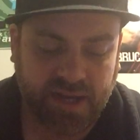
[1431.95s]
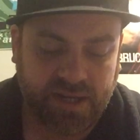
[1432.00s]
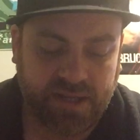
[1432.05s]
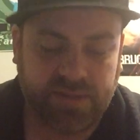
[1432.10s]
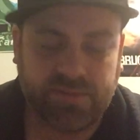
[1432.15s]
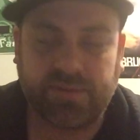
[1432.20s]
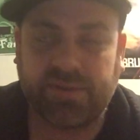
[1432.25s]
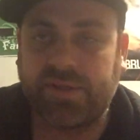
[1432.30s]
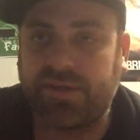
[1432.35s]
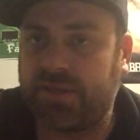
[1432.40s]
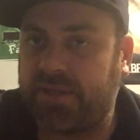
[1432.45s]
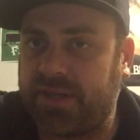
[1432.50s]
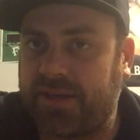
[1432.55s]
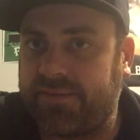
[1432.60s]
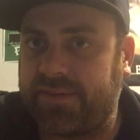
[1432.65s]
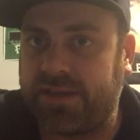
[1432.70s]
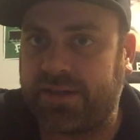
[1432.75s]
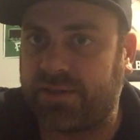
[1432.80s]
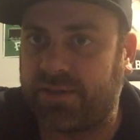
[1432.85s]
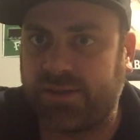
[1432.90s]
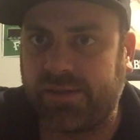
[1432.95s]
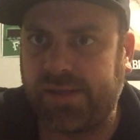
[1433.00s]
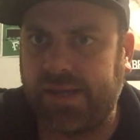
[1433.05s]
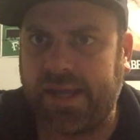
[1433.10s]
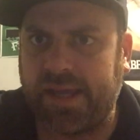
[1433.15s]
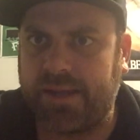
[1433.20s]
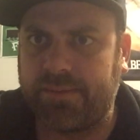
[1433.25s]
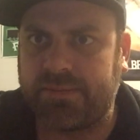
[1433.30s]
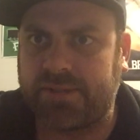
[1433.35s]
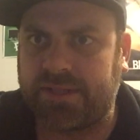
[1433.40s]
it's really good to have that early
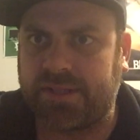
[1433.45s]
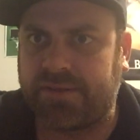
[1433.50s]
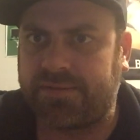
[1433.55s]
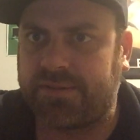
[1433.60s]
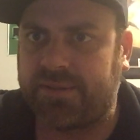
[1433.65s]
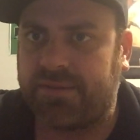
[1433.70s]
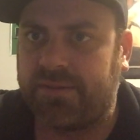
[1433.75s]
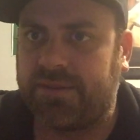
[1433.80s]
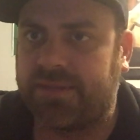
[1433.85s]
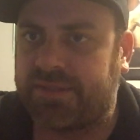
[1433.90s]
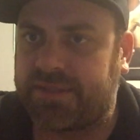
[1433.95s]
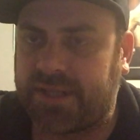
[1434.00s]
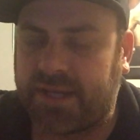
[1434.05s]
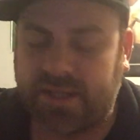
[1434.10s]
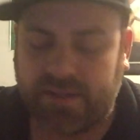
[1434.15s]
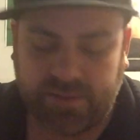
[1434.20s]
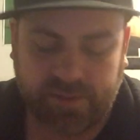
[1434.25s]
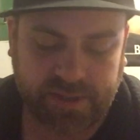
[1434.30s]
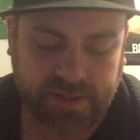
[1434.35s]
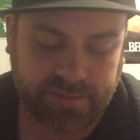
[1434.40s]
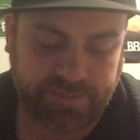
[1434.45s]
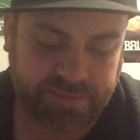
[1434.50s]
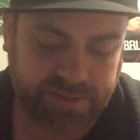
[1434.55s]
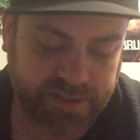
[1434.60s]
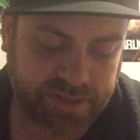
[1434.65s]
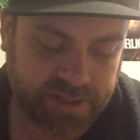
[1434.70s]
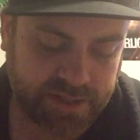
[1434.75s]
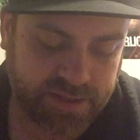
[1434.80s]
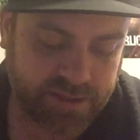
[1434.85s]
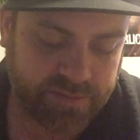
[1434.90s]
game stuff too to set you up,
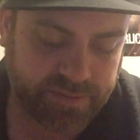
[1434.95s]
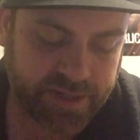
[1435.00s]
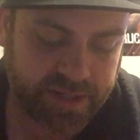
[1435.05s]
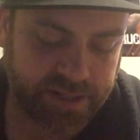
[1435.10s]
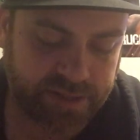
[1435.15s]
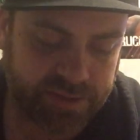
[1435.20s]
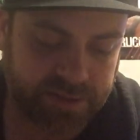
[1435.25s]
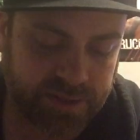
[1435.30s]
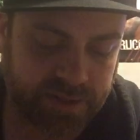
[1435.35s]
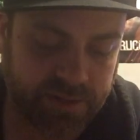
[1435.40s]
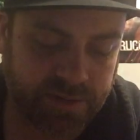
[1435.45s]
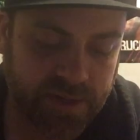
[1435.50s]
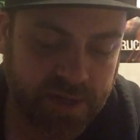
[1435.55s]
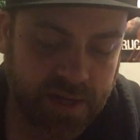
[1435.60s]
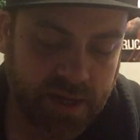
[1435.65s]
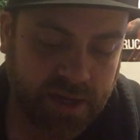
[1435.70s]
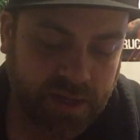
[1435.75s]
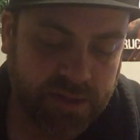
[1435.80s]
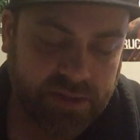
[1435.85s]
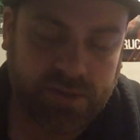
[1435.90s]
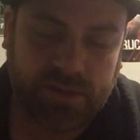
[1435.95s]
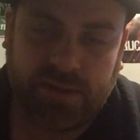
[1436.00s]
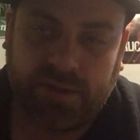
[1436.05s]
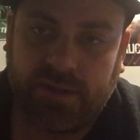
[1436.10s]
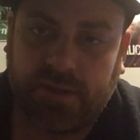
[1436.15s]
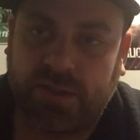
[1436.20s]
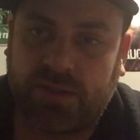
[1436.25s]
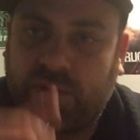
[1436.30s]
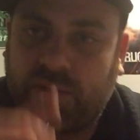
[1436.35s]
to get you ready. So the